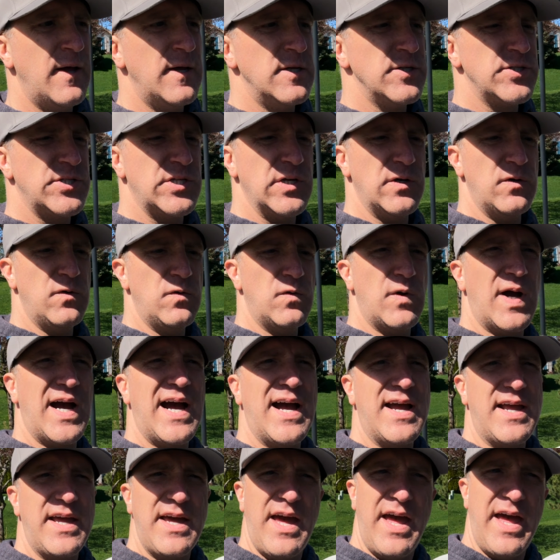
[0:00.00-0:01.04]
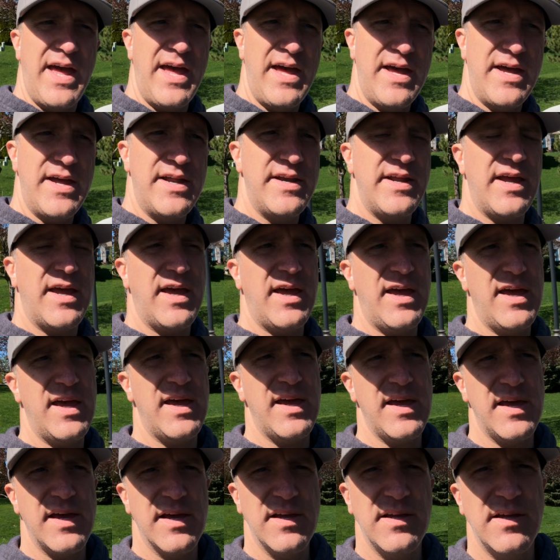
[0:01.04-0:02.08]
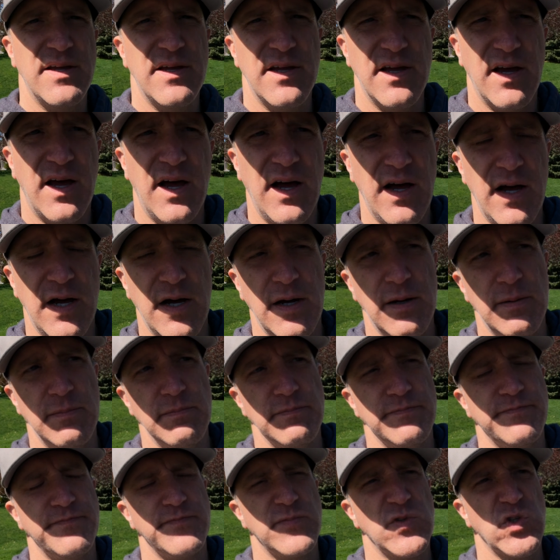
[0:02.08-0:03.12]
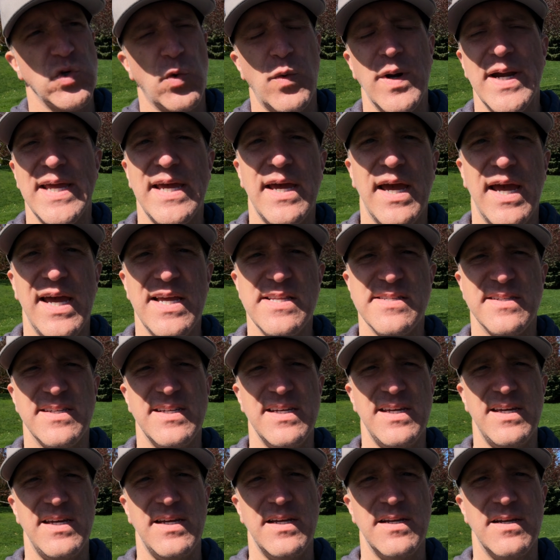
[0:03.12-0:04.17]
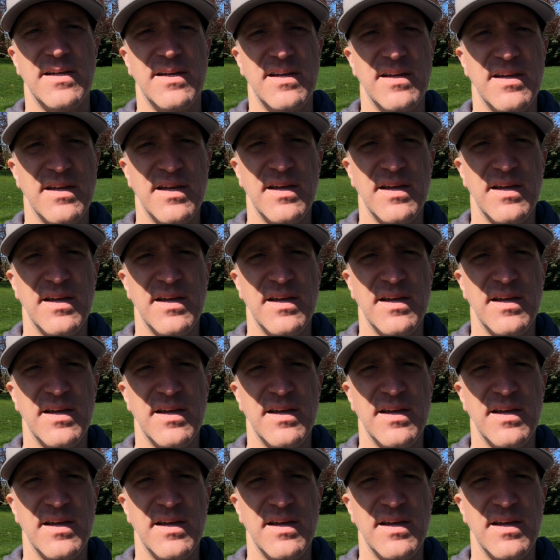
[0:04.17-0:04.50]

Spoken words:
So I had a 2018